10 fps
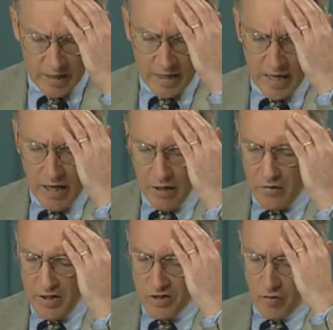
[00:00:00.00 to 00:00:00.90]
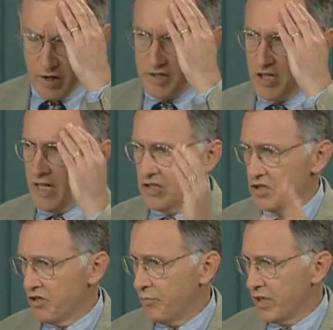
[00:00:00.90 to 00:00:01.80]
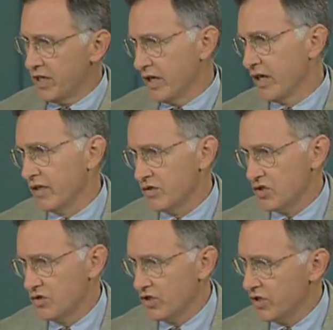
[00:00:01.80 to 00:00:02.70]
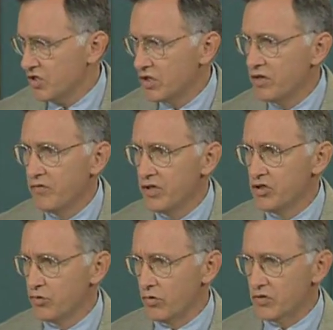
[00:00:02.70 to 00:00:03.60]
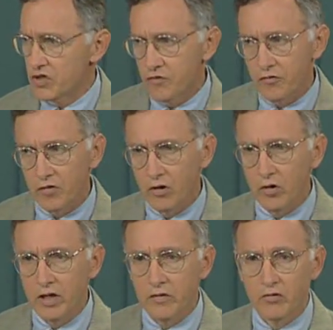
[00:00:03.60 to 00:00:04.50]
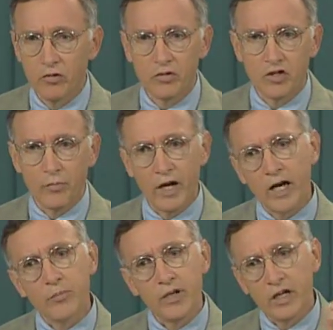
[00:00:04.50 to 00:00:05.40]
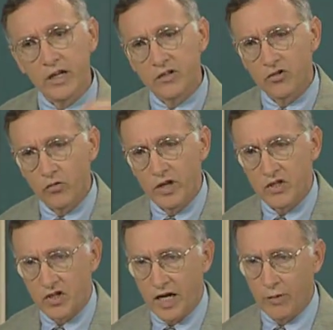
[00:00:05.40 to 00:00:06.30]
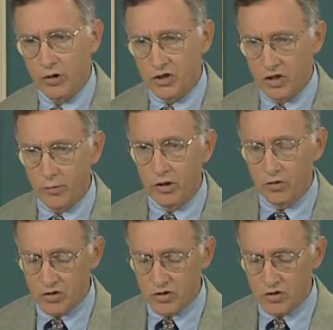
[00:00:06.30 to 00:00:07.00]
Now, out of these very tentative beginnings, just individuals floating through Tibet, beginning to reestablish some of